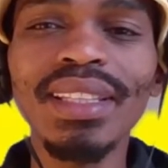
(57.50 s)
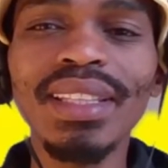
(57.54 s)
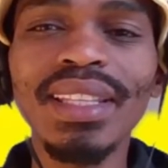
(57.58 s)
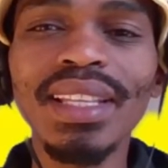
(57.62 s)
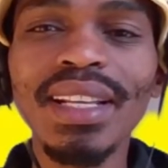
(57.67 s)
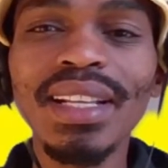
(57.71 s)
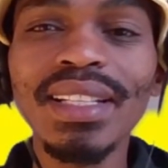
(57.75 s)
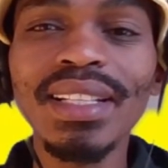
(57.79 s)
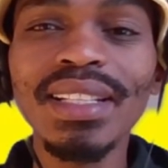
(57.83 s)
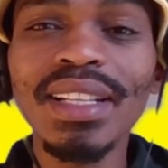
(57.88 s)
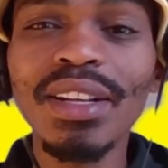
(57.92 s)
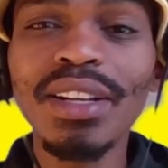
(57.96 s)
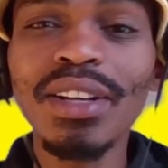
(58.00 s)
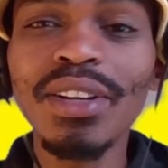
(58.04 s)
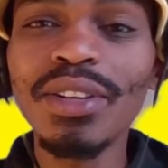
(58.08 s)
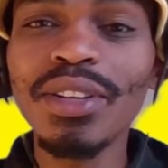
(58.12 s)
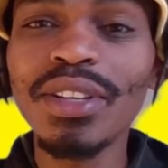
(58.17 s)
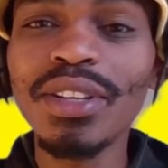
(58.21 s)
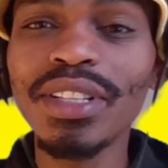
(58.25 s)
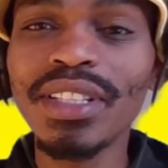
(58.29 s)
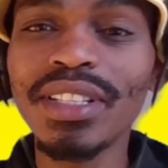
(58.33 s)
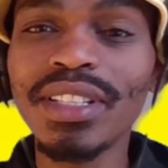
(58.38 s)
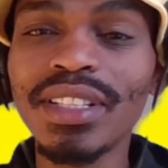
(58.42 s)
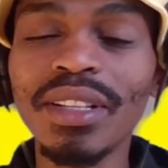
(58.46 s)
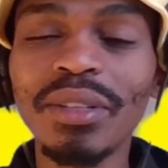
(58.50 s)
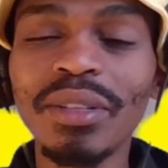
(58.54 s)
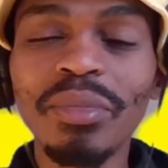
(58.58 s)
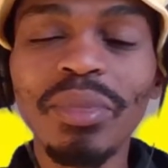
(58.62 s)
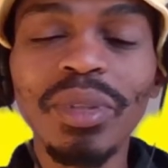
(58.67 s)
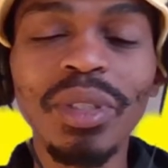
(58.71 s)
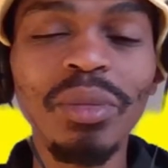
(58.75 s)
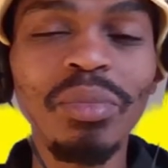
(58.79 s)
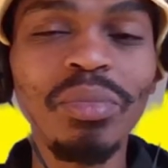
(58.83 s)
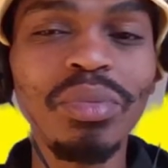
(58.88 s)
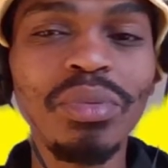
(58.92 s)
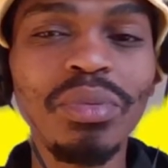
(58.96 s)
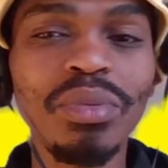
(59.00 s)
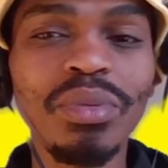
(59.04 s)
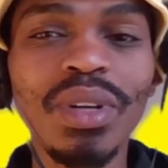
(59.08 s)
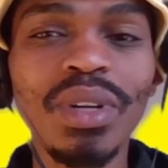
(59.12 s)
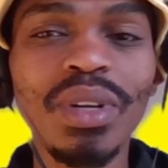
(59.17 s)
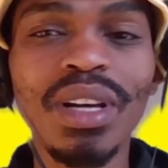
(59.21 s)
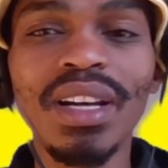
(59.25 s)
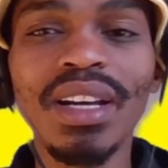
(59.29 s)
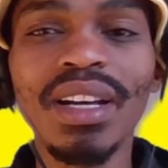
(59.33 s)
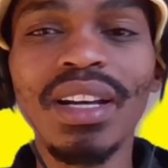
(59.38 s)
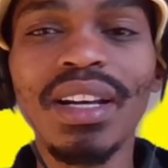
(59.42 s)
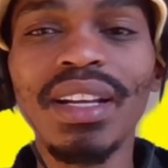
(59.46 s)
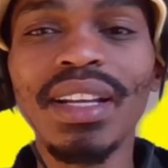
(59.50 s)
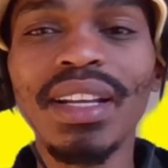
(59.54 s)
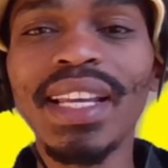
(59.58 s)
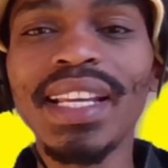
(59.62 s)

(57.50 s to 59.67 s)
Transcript: There's a lot that people are